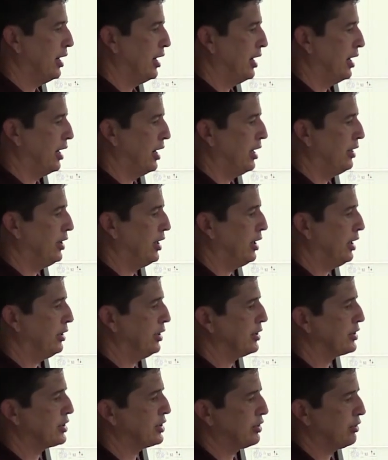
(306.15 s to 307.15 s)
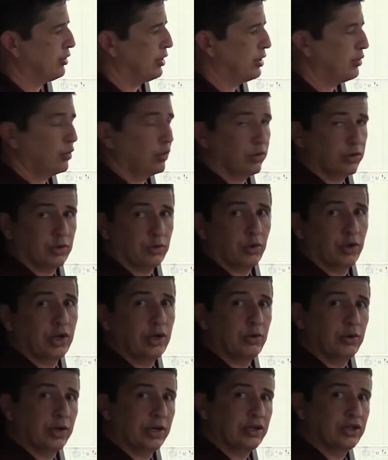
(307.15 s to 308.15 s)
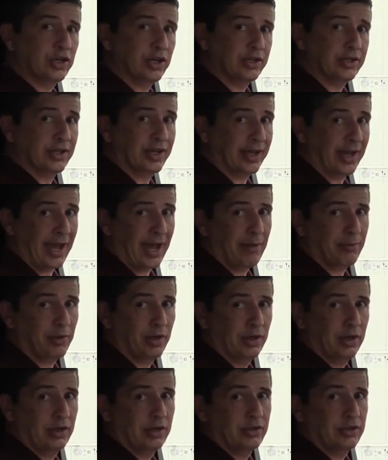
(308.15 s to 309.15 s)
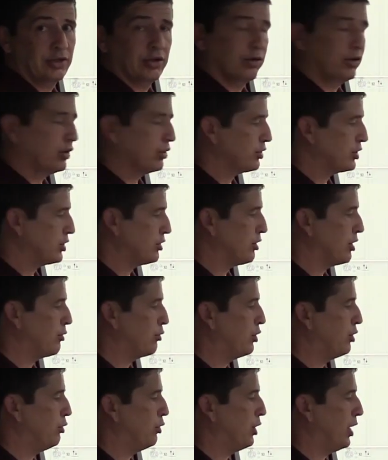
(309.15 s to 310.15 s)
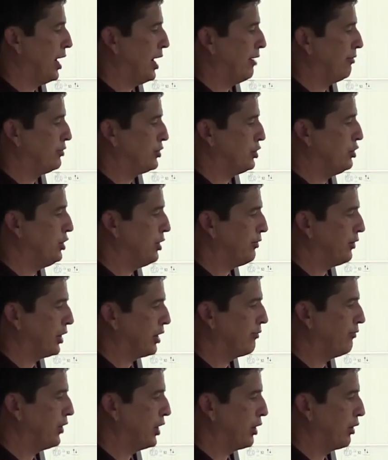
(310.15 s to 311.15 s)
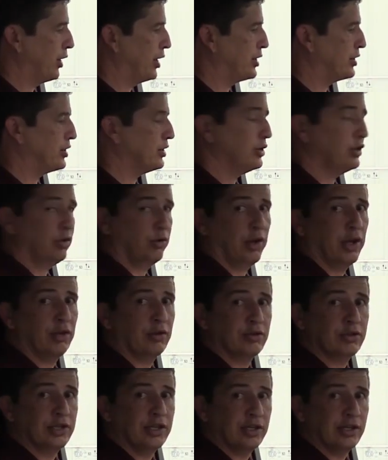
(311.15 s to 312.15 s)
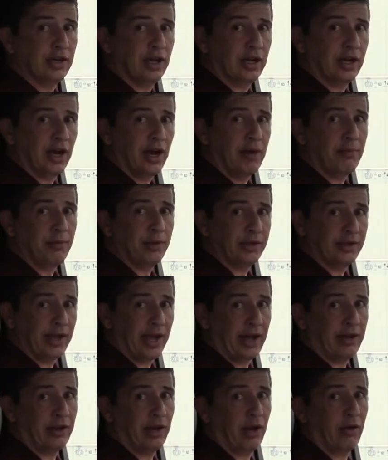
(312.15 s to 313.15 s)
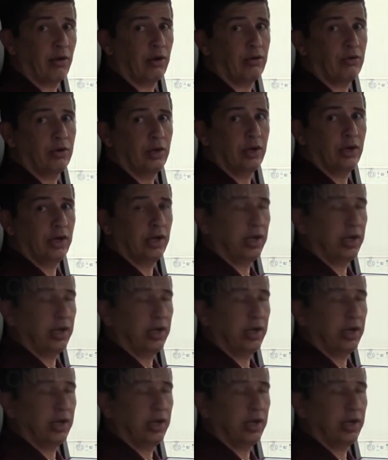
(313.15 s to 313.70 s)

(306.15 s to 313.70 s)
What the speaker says: And then on the steering wheel is where you would adjust the gap. So your steering wheel will have two different configurations. You'll either see an up and down arrow.